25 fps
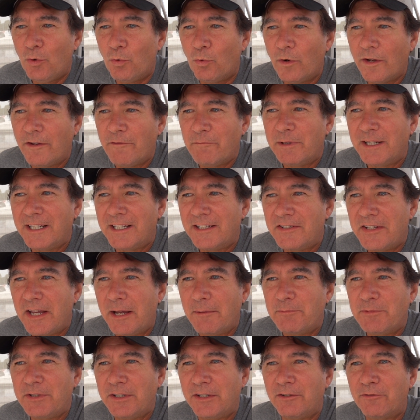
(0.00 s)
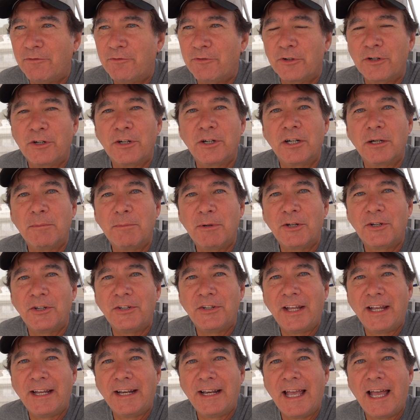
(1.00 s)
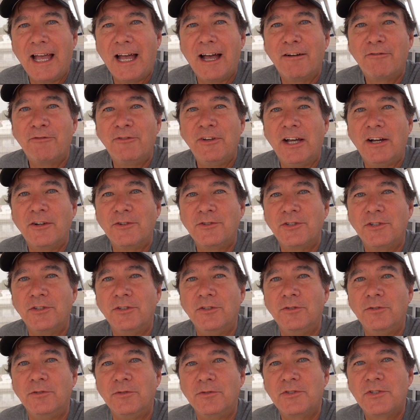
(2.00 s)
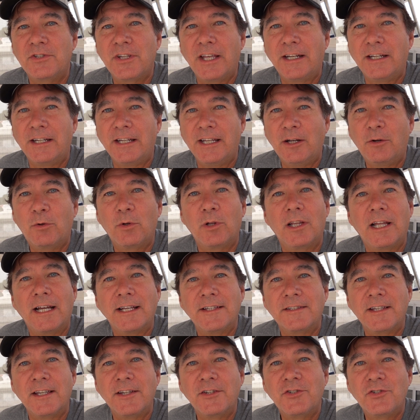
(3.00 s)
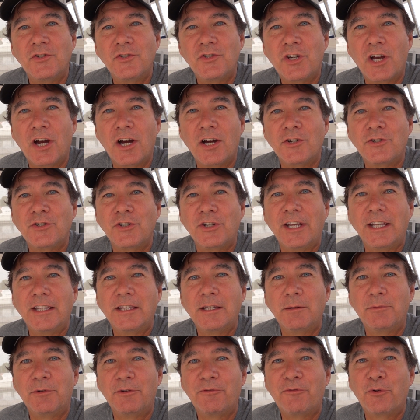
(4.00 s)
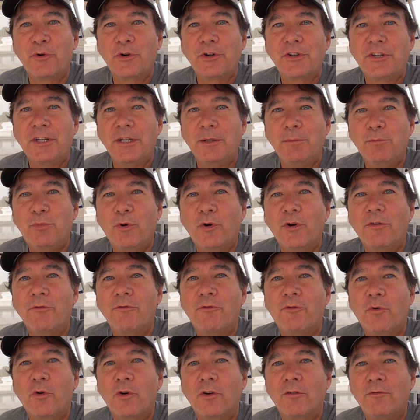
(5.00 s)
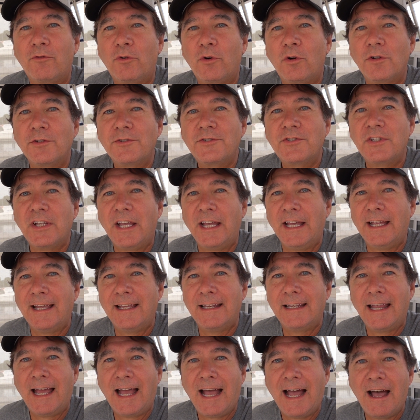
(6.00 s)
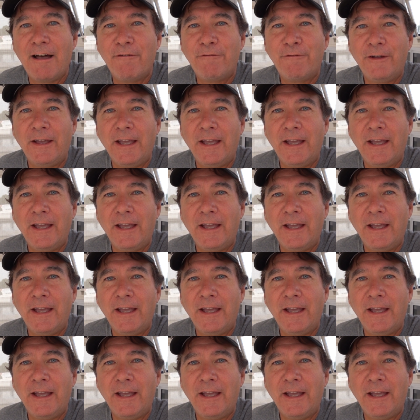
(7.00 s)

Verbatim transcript: We've been attempting for about a day and a half now to set an equalization charge and get them to 14.4 volts and half